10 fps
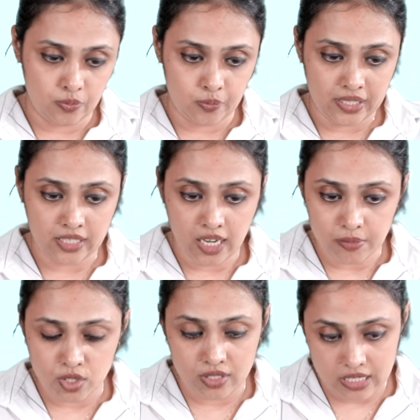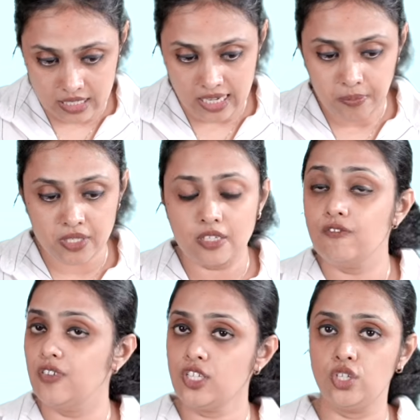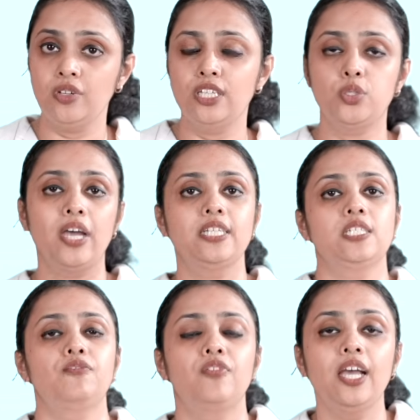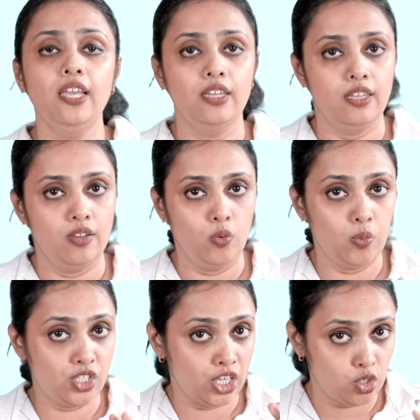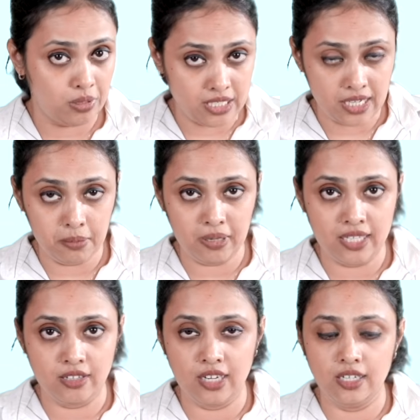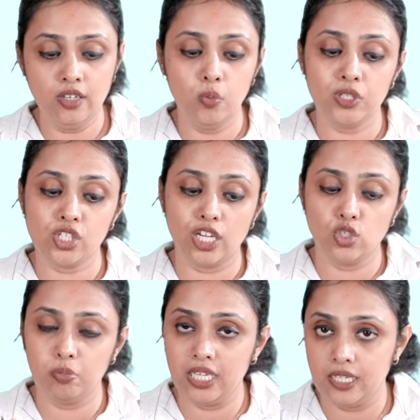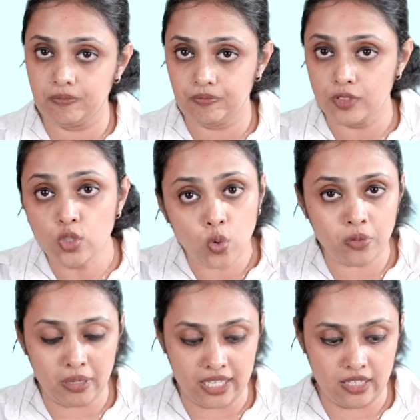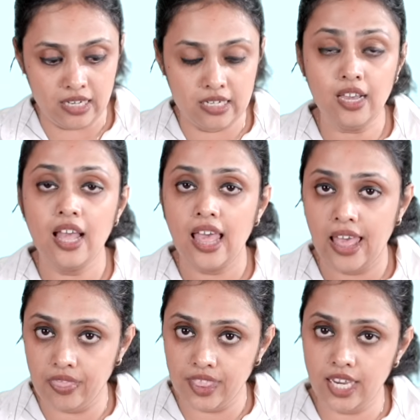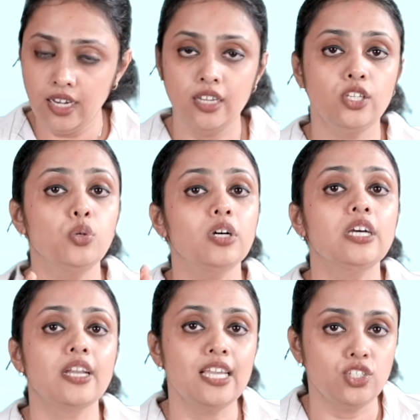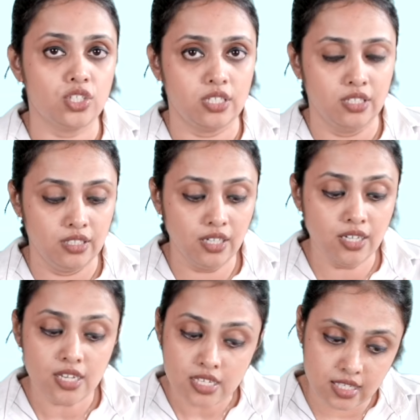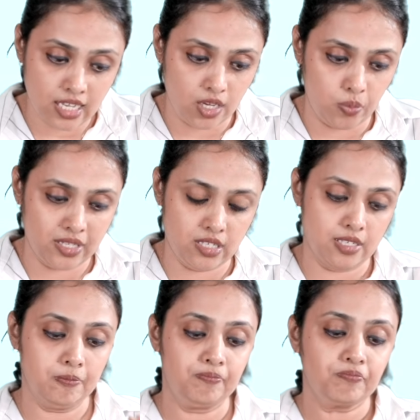when it comes to the steps, first you need to identify which are to be done by the reader, which are to be known by the reader, and then you arrange the sequence.